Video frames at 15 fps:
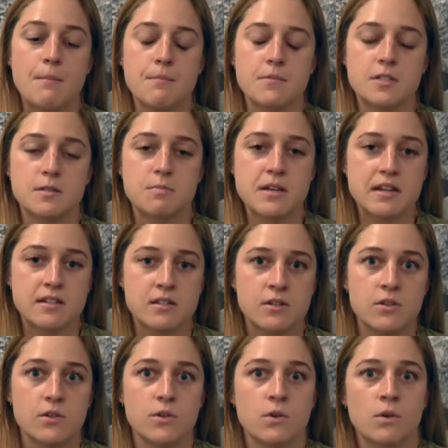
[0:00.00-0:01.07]
speak
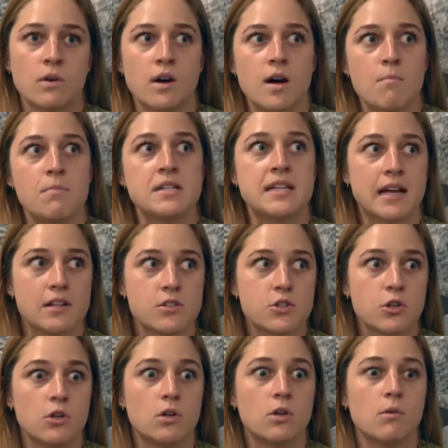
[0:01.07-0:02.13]
to
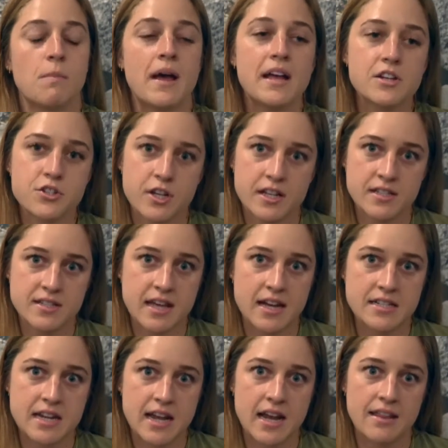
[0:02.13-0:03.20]
potential patients
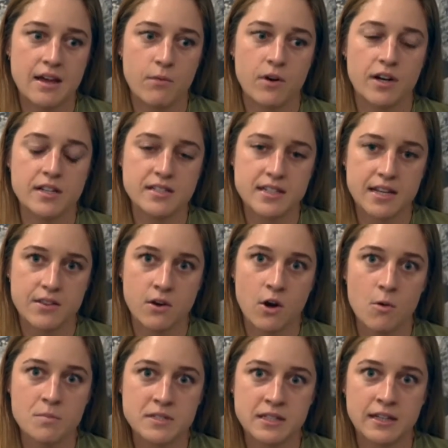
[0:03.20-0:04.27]
that day that we're going to see at the
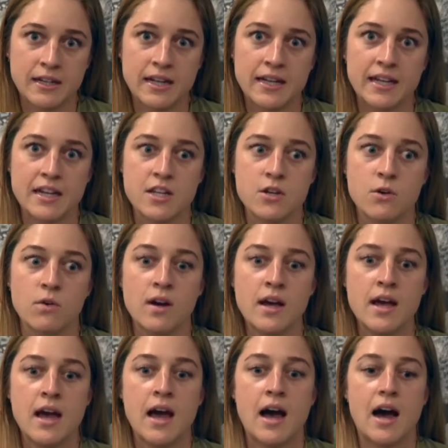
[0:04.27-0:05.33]
Homes clinic, and you
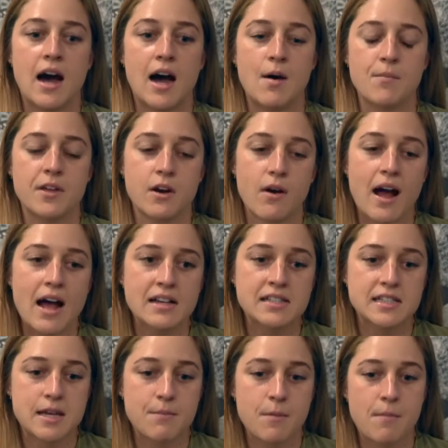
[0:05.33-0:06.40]
ask
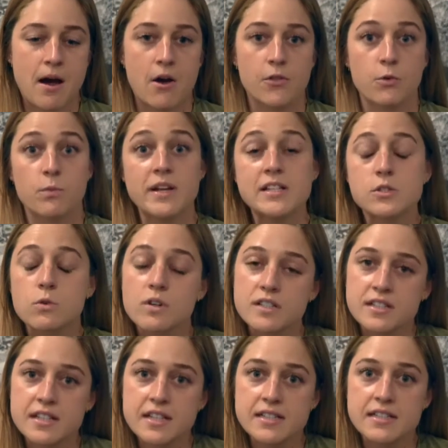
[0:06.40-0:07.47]
them about the
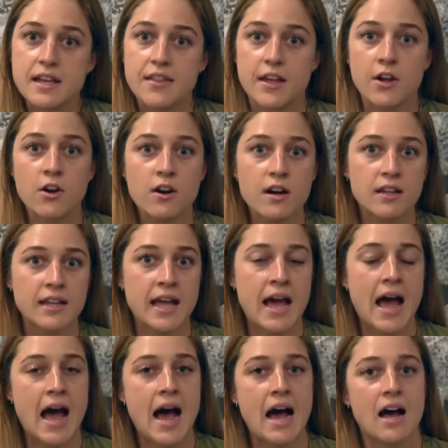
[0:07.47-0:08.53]
resources that they currently
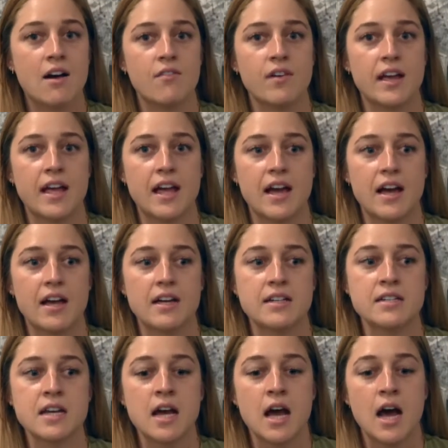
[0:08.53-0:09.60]
have,
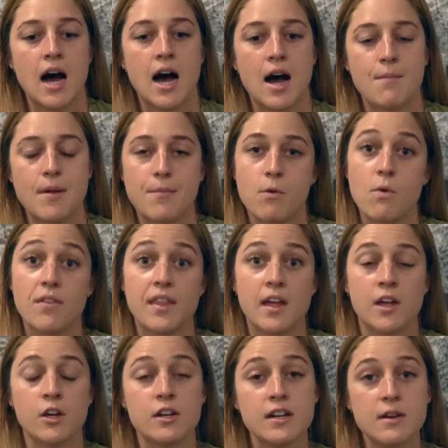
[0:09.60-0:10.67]
and maybe what they
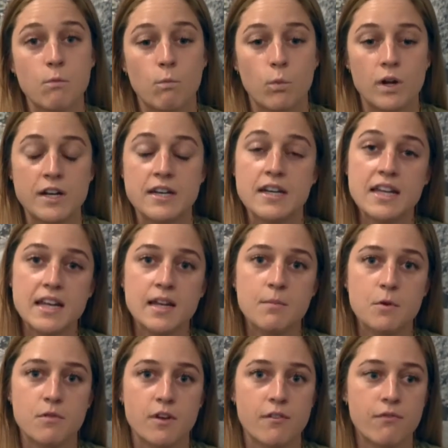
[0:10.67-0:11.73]
would need
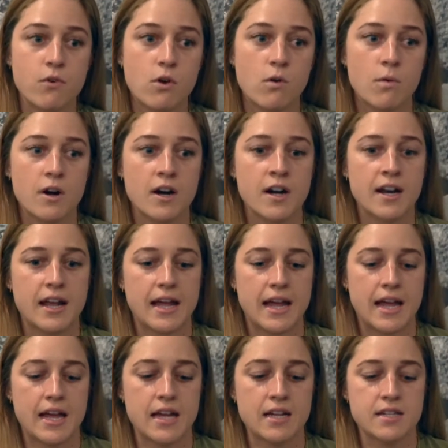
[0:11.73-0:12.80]
moving forward.
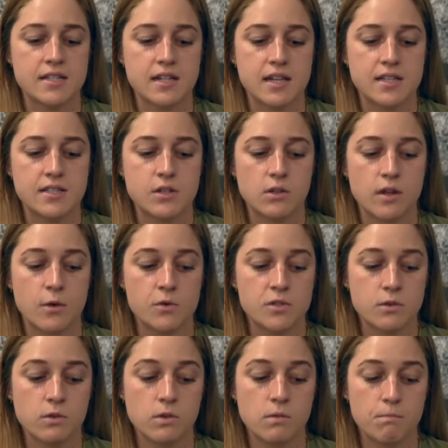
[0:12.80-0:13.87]
And it was a
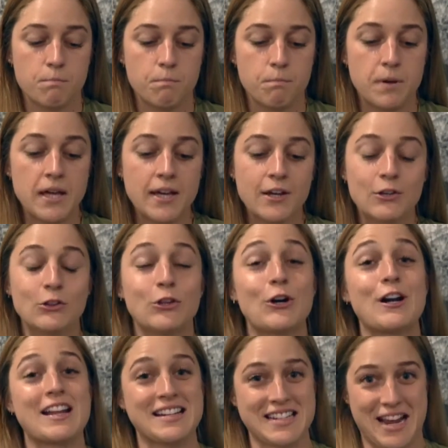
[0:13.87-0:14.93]
big
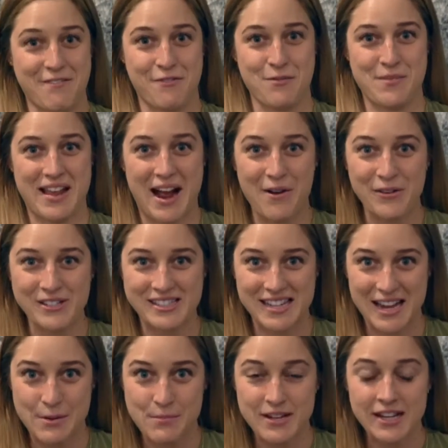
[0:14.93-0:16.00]
learning day for me, I will
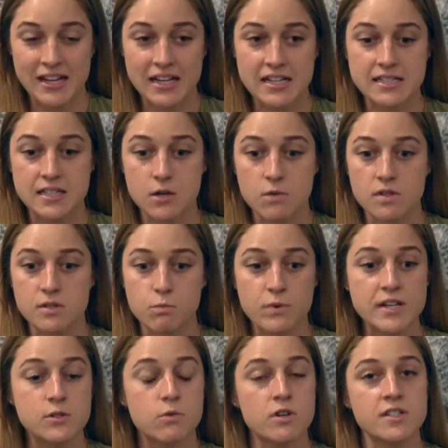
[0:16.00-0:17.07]
say, because there was
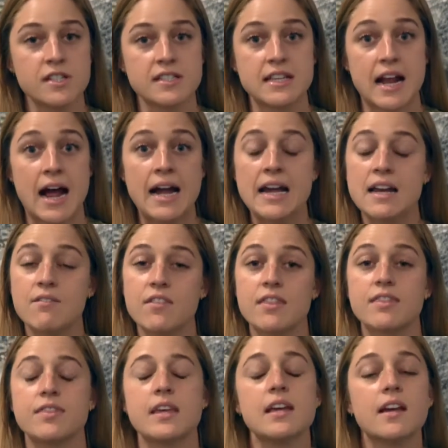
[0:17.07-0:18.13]
resources that I didn't even
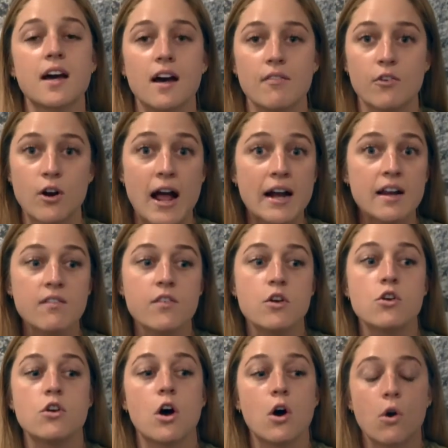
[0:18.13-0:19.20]
think of, or I didn't
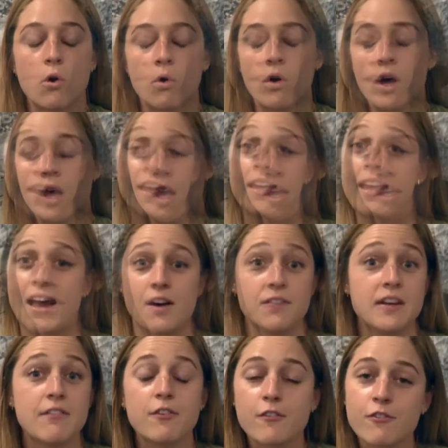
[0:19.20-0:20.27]
even know. Yeah, I'll
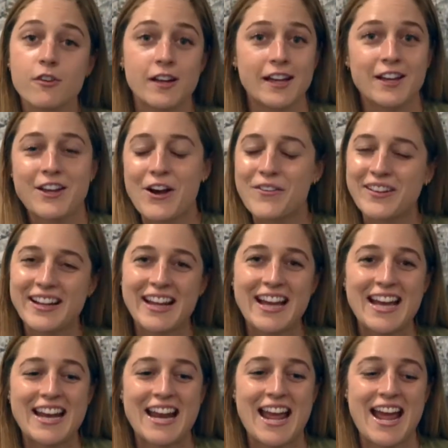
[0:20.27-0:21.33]
never forget going
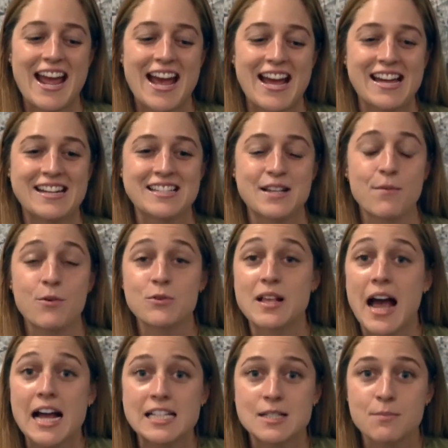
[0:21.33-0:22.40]
in, and someone was
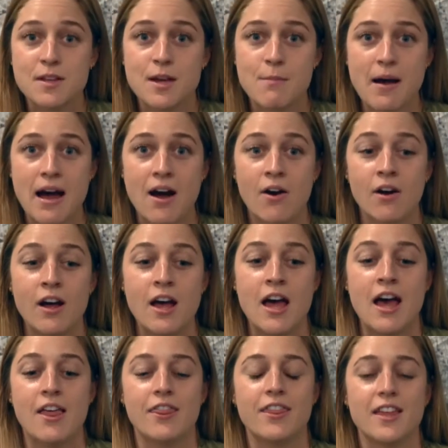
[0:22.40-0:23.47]
asking me about
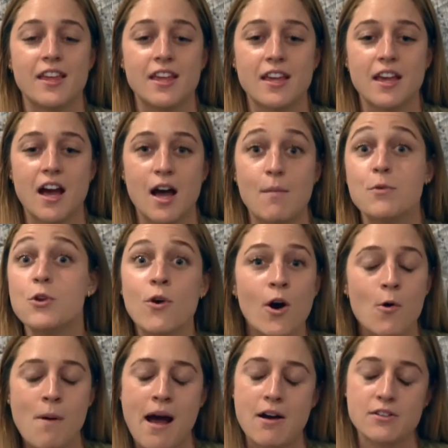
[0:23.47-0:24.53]
the New
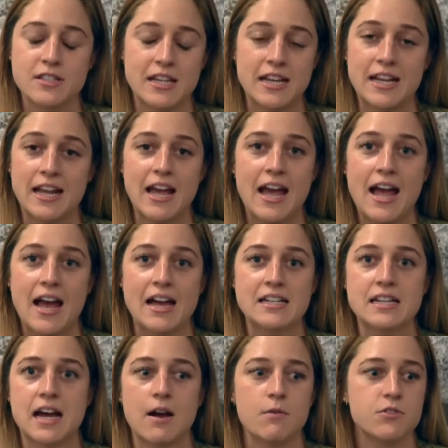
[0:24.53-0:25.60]
Hope housing, and
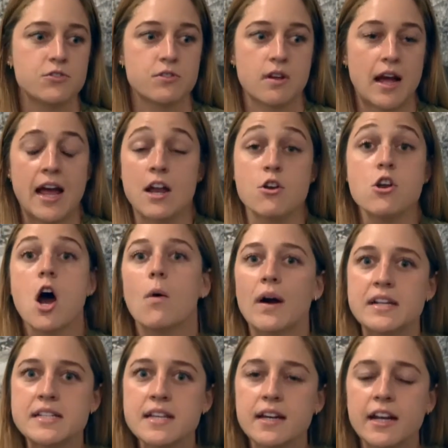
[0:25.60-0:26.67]
I had no
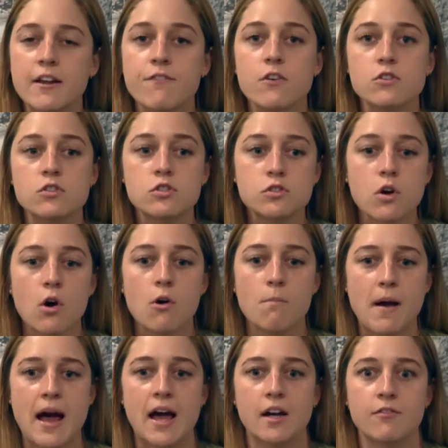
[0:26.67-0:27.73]
idea, and I felt so
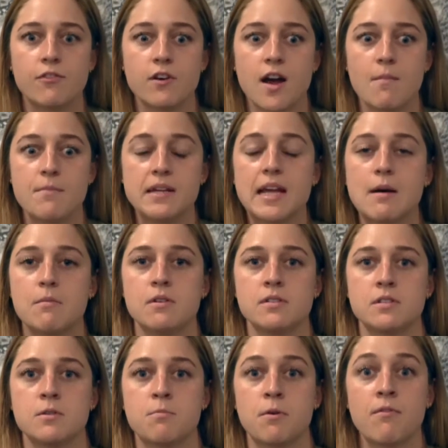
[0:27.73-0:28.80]
bad for not being able
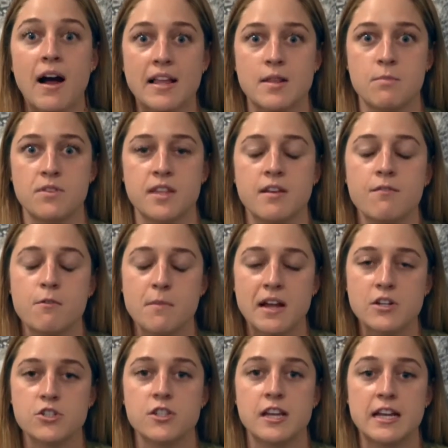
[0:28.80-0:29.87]
to provide them with the
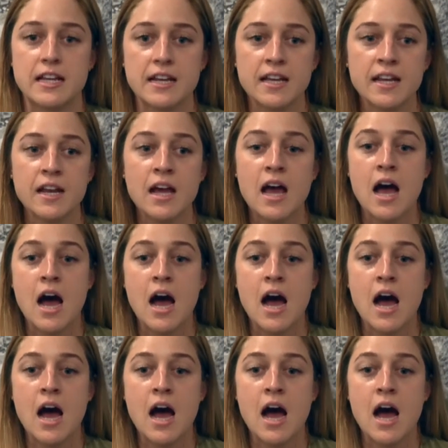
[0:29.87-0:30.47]
information they needed.